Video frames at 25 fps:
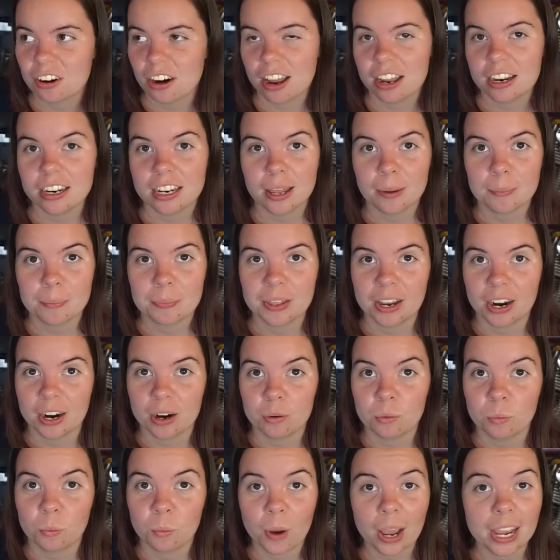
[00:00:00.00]
end up there
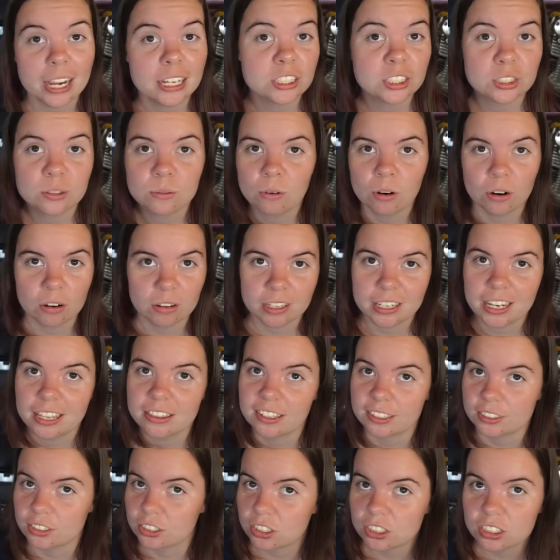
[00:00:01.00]
way too early and
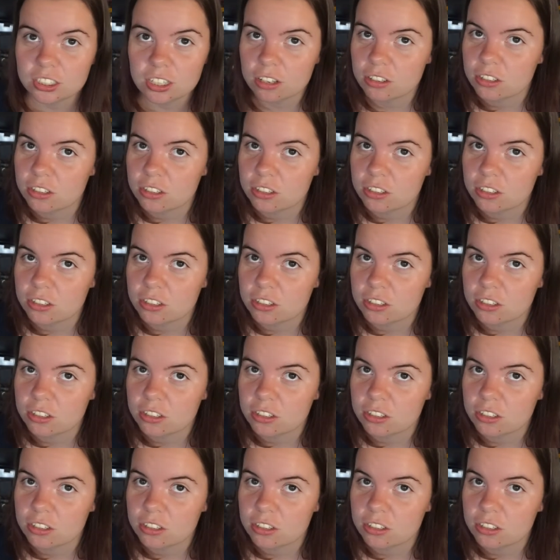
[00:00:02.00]
there's still